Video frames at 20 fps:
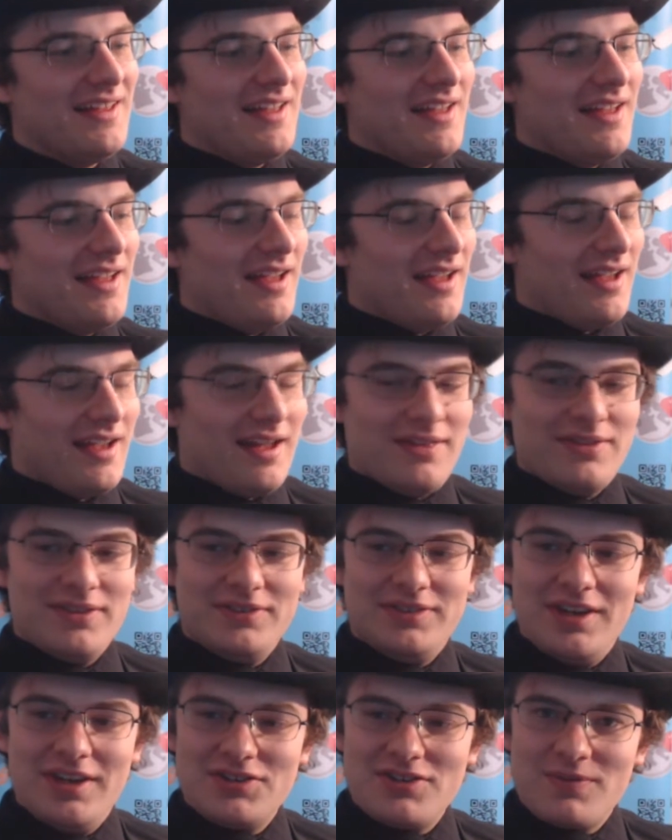the
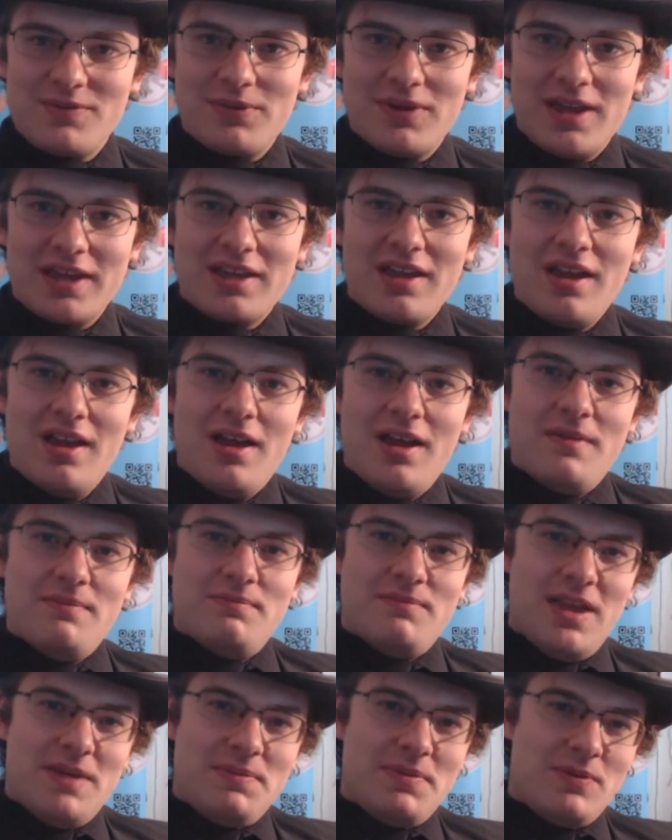teachers were like,
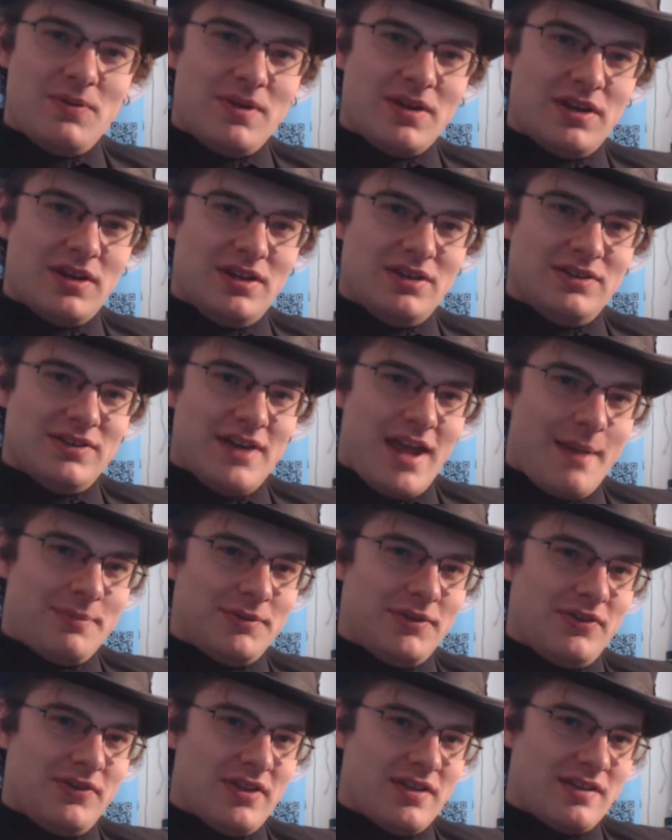maybe we can
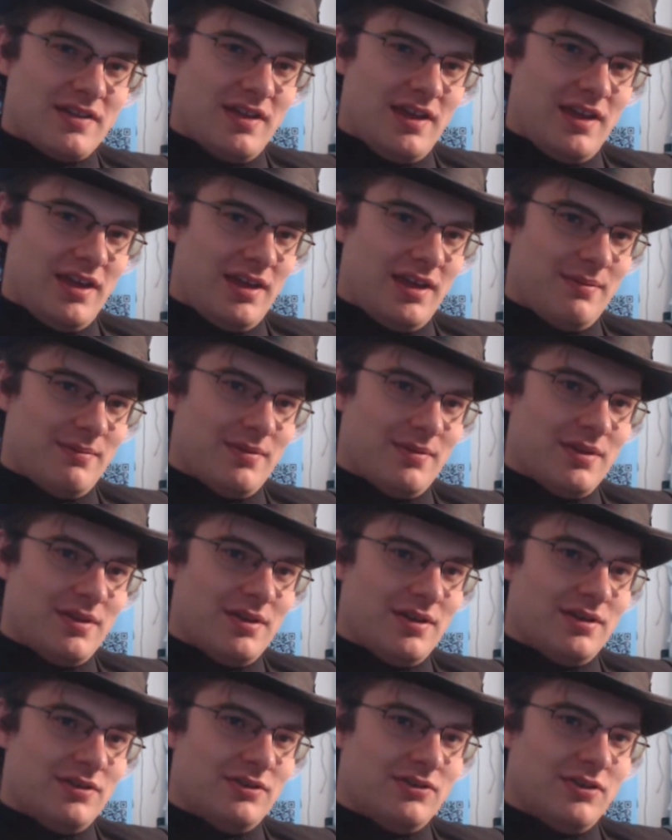adapt this game
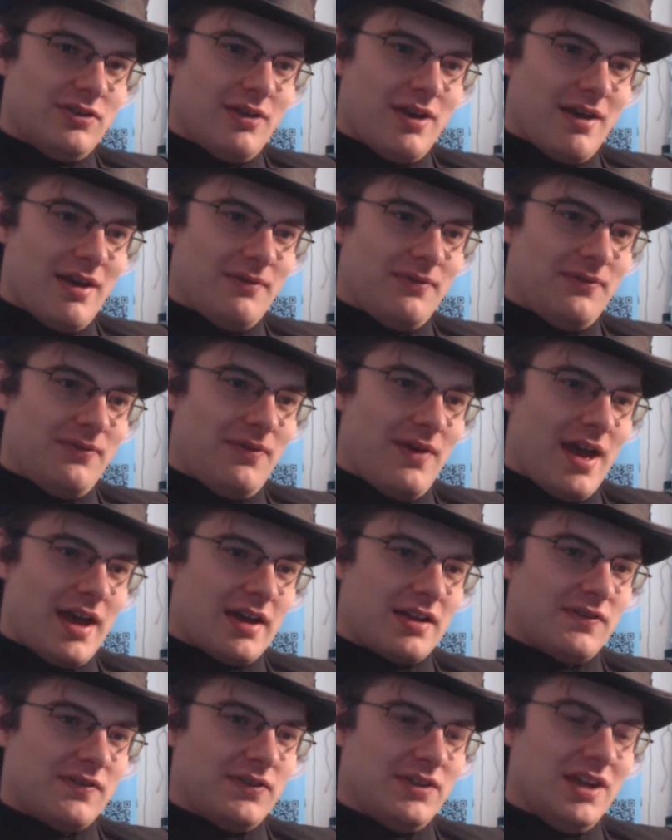to have
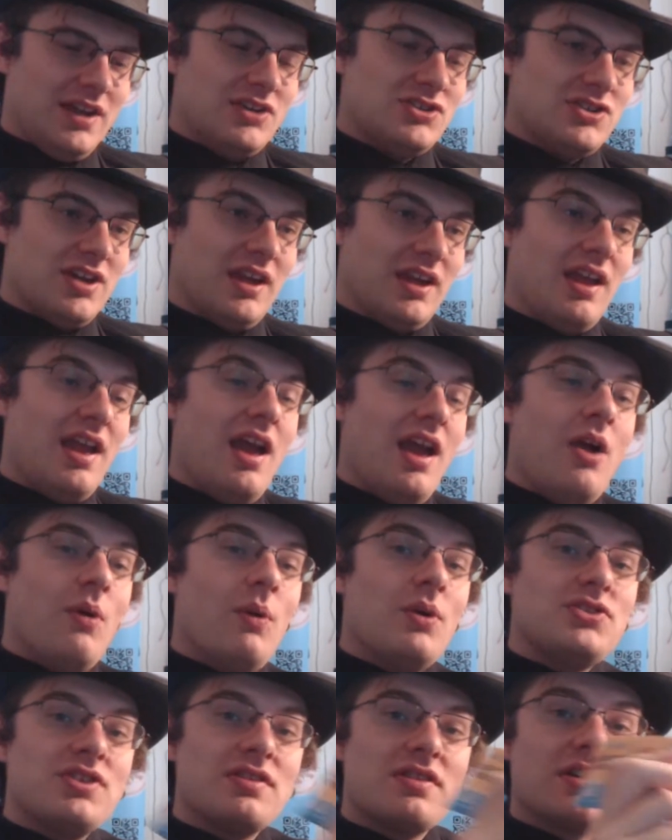facts for teaching,
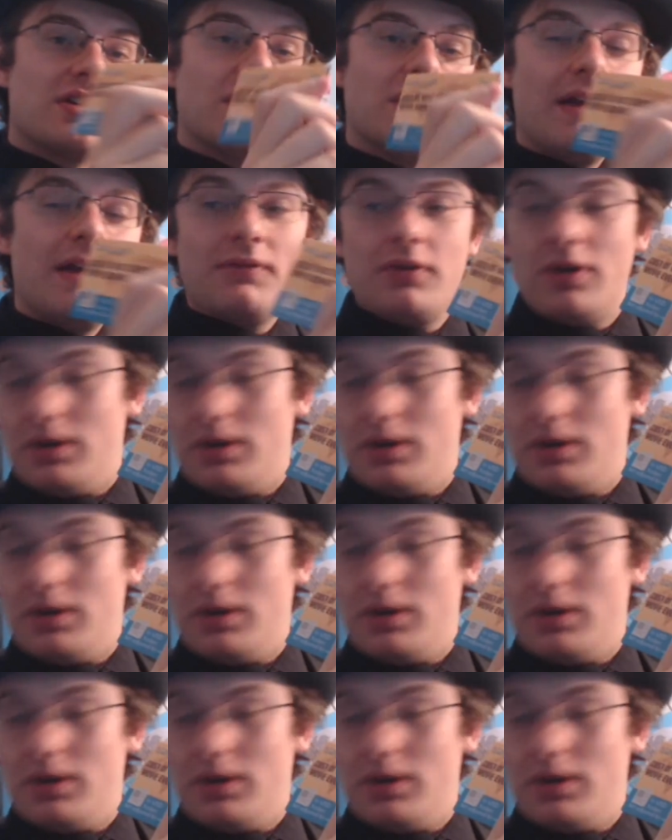which is a clever